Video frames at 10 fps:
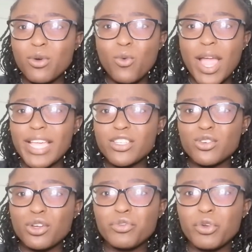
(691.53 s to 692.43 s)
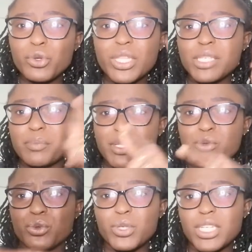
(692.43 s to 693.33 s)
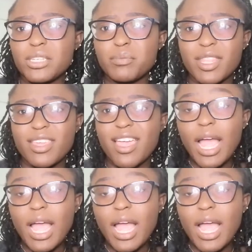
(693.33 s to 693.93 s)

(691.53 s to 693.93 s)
were it not for you, this person wouldn't be there.